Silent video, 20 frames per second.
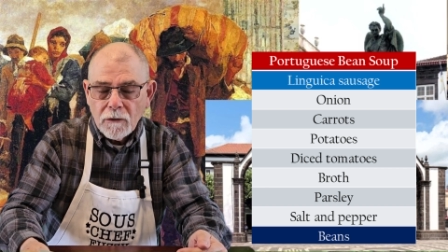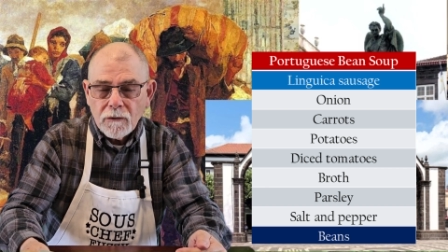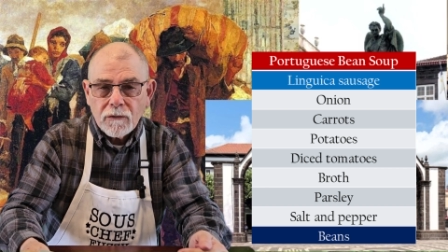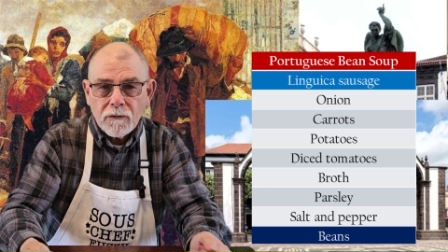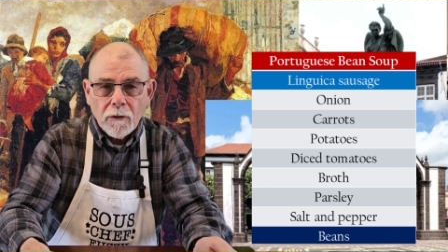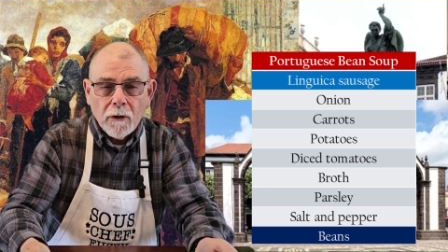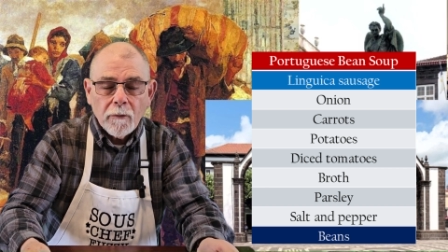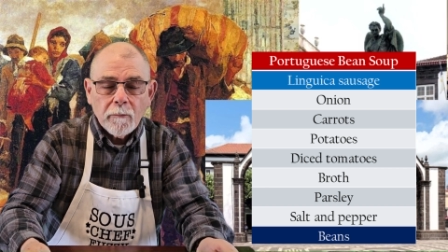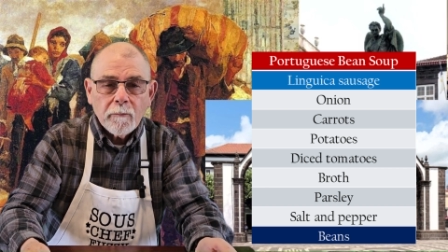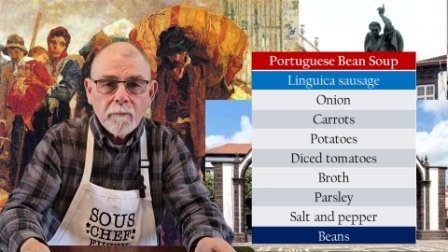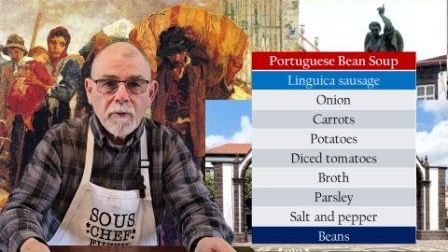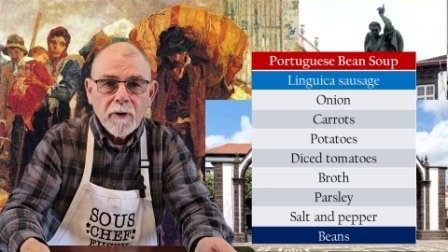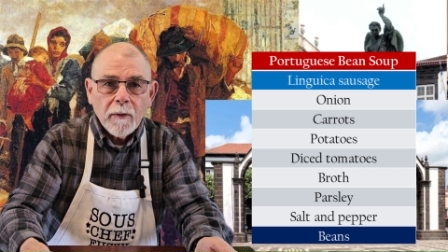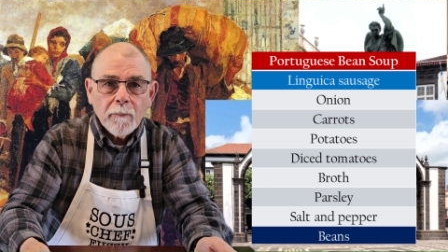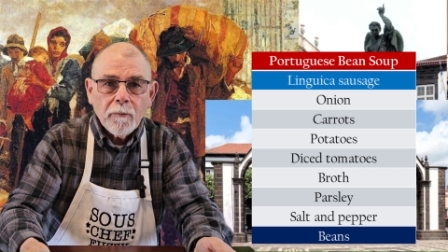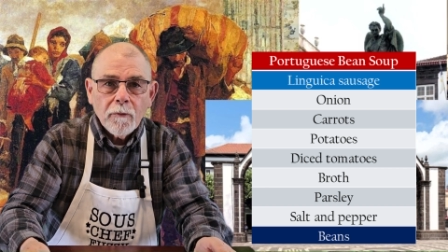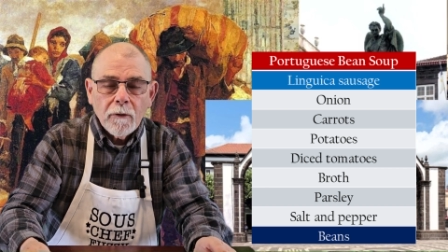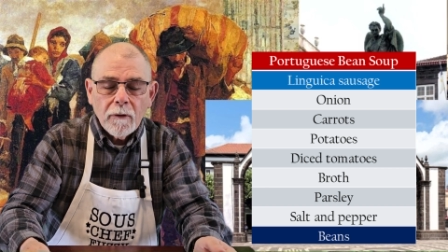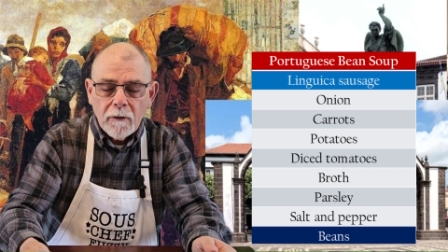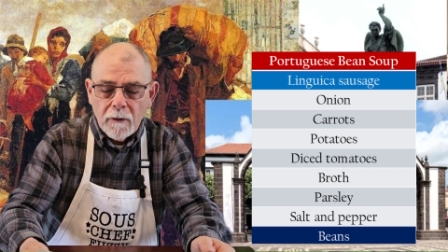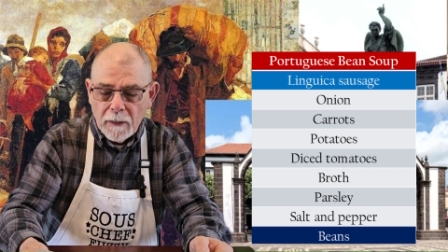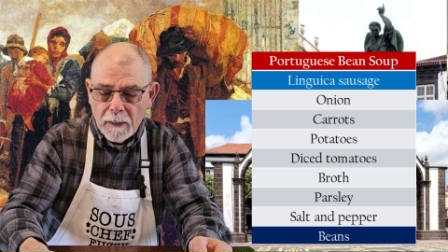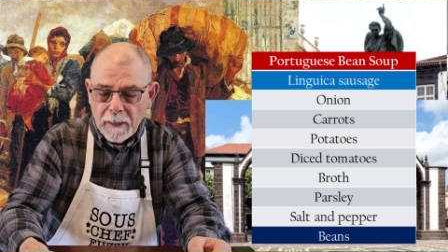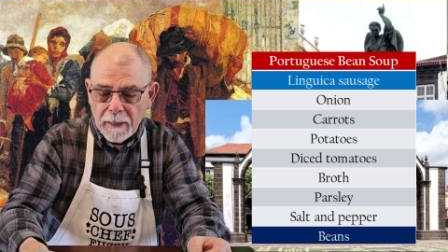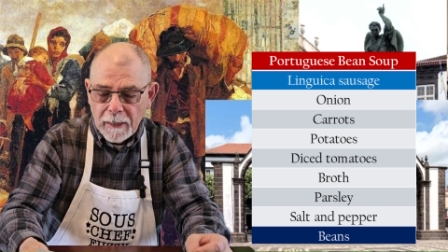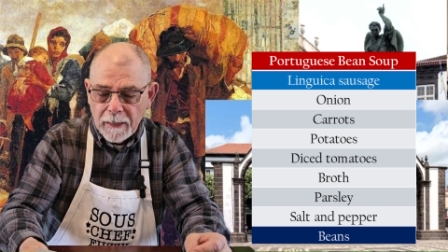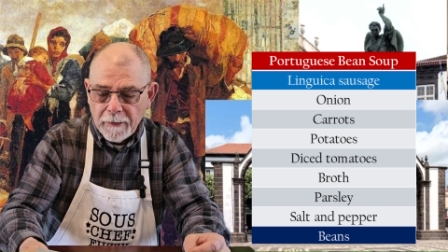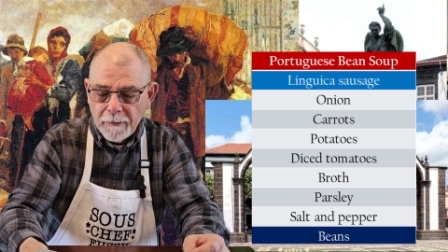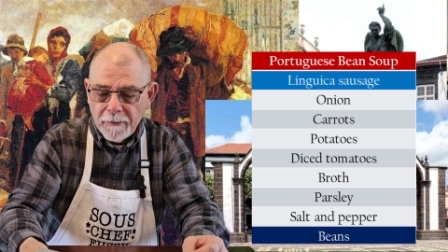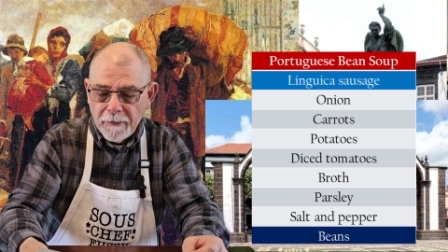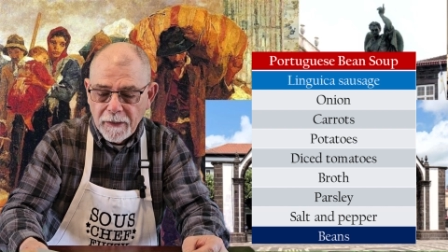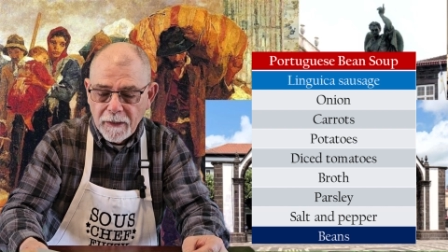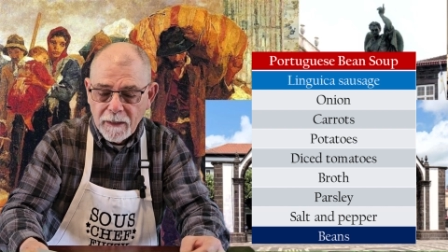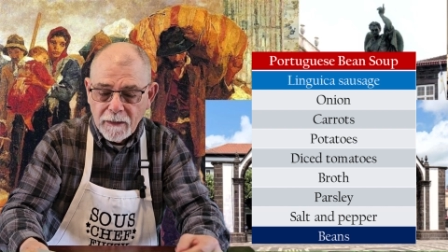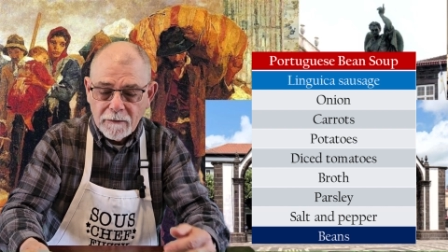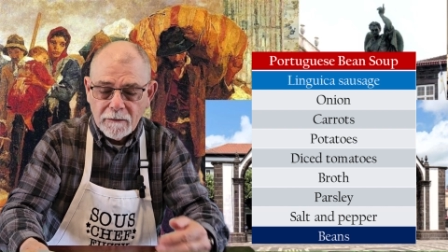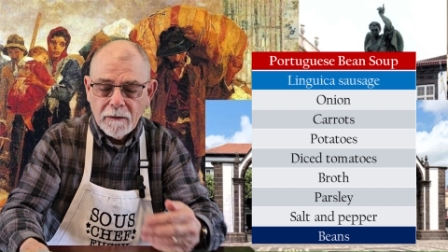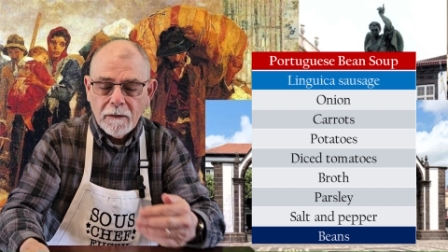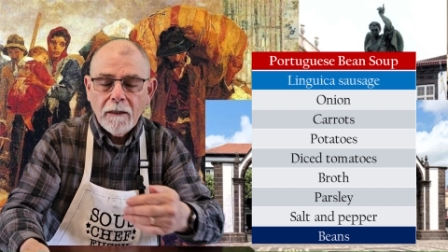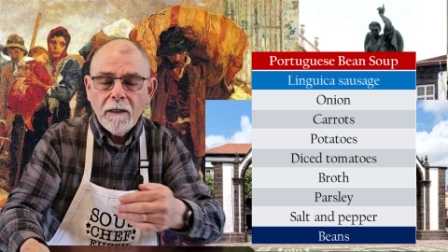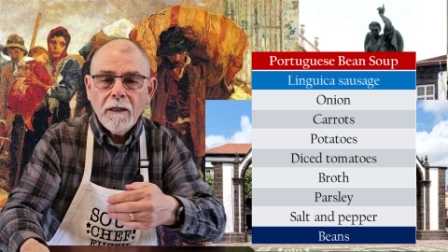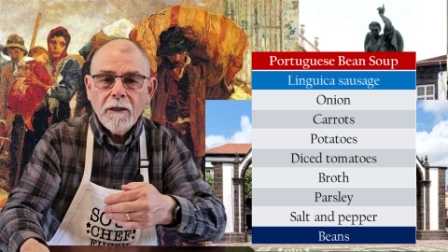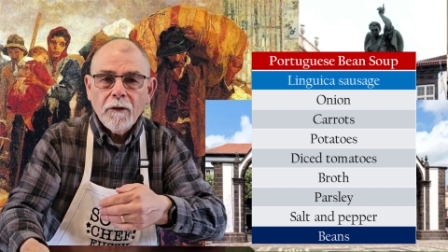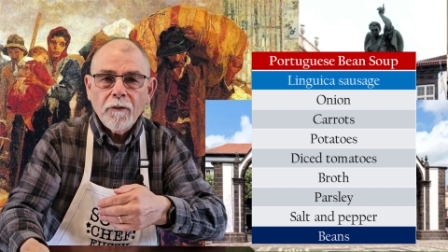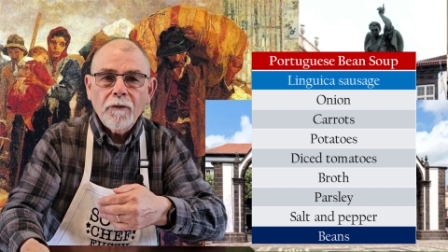salt and pepper, and then